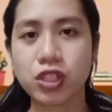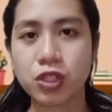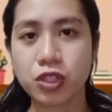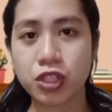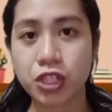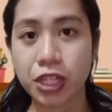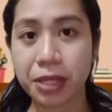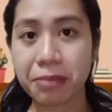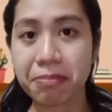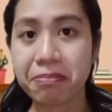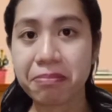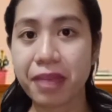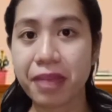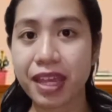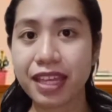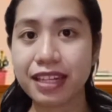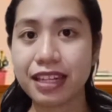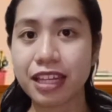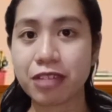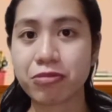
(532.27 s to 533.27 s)
Jim
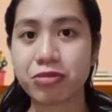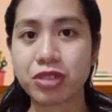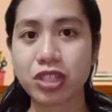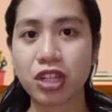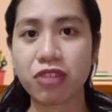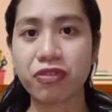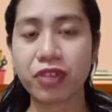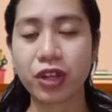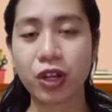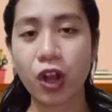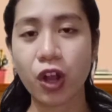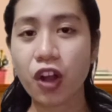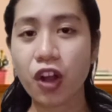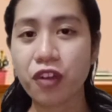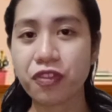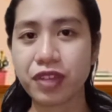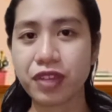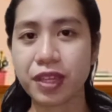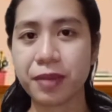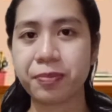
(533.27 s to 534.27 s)
made himself a
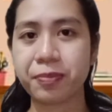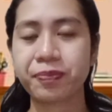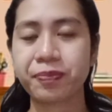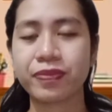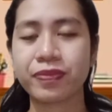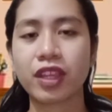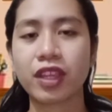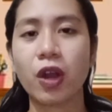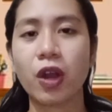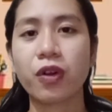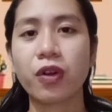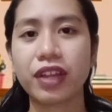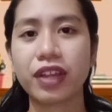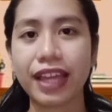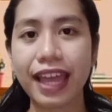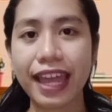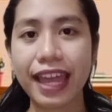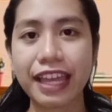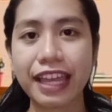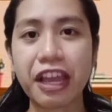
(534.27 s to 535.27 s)
coffee.
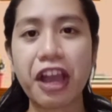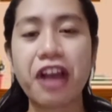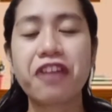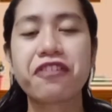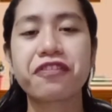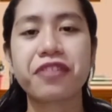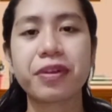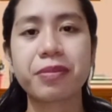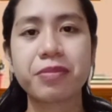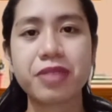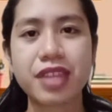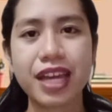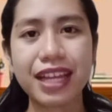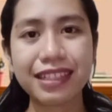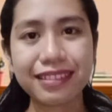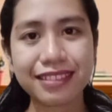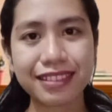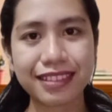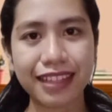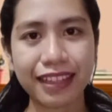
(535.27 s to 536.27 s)
Okay, from
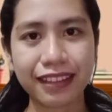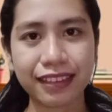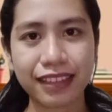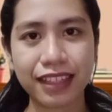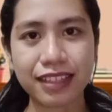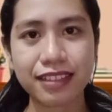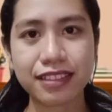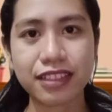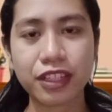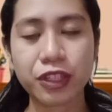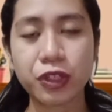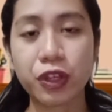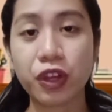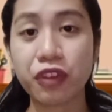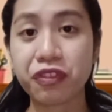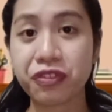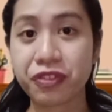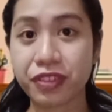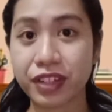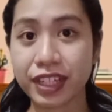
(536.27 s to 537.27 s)
that sentence that you
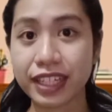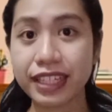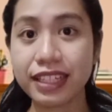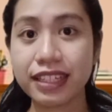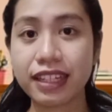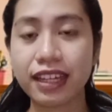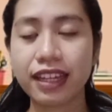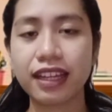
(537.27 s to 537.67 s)
have read,